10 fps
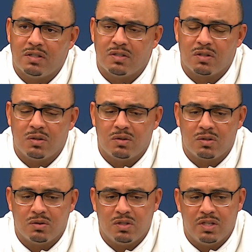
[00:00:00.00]
And so
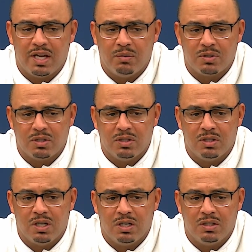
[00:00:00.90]
today was a
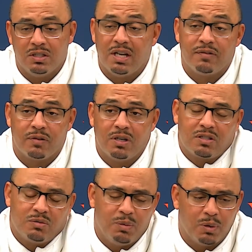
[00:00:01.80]
good day for us
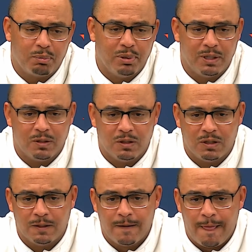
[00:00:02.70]
because we work punt
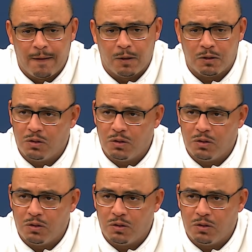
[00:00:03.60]
on